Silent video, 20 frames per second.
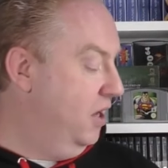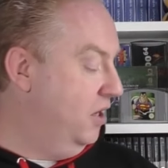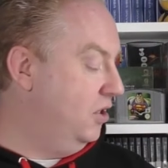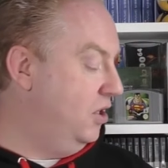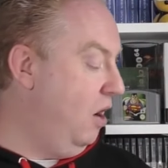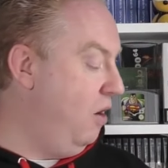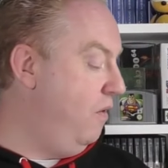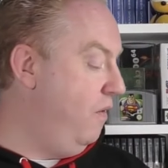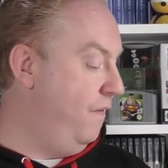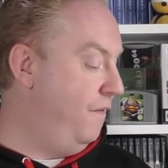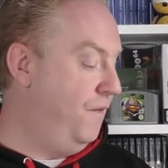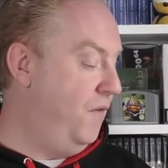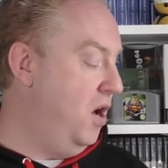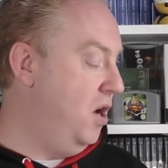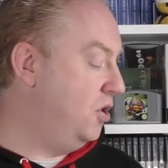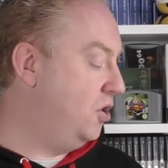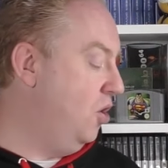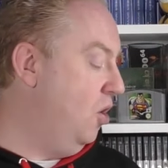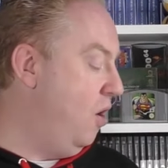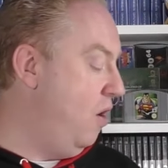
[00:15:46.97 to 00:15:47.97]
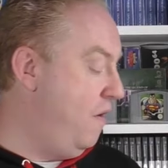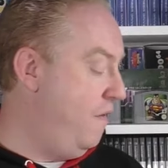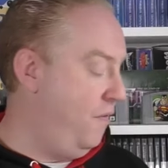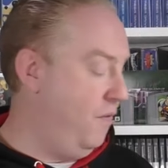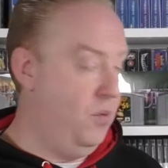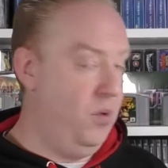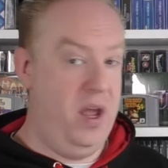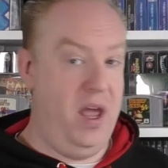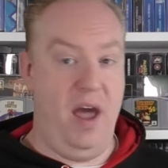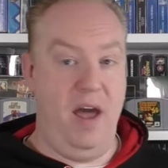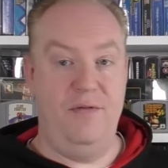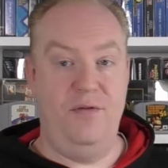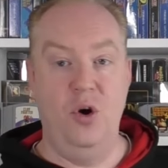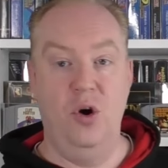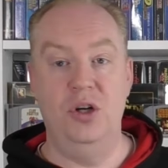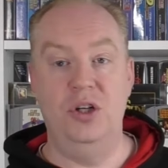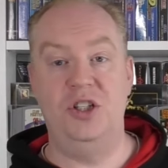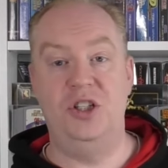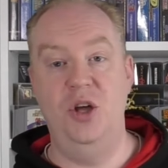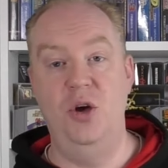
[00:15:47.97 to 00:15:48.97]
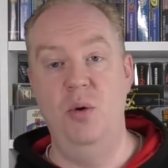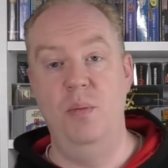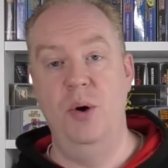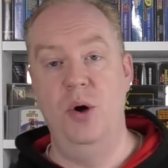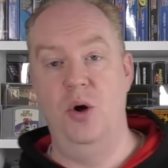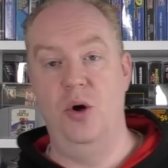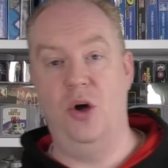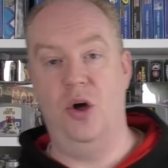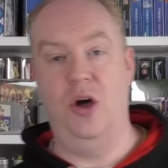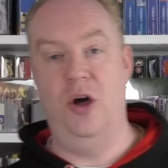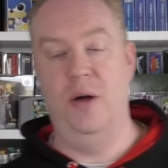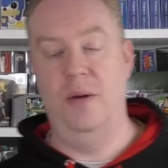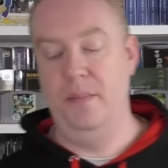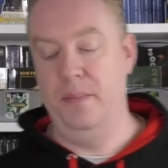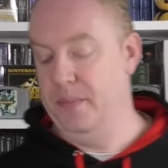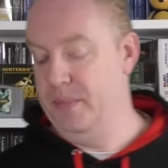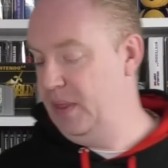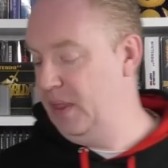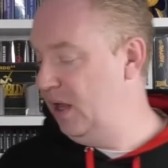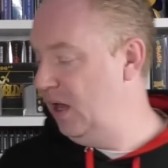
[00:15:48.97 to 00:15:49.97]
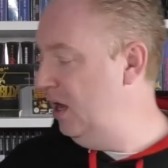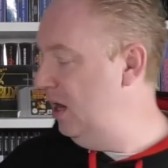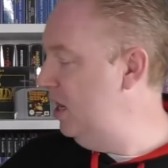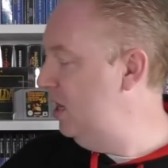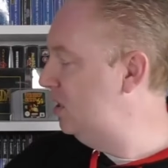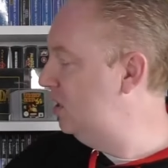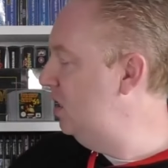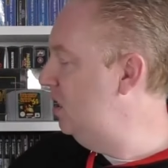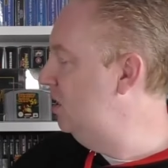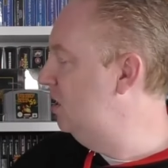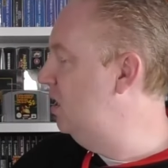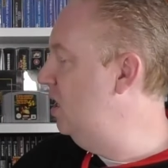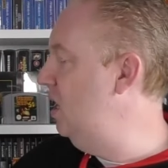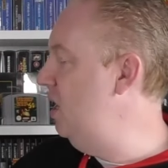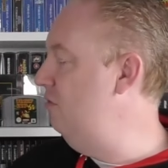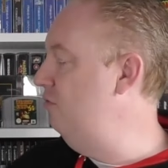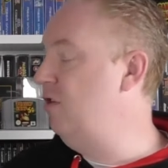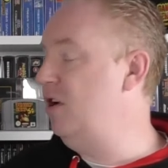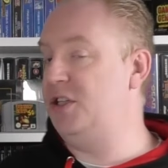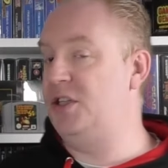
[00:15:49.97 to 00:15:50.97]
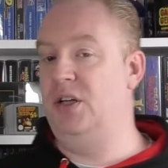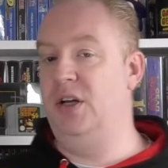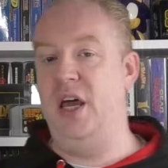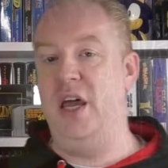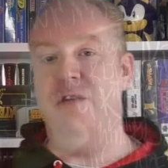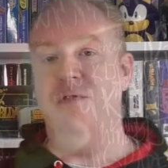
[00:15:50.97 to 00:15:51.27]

So, first off, we have got a Steelbook, and this is the Resident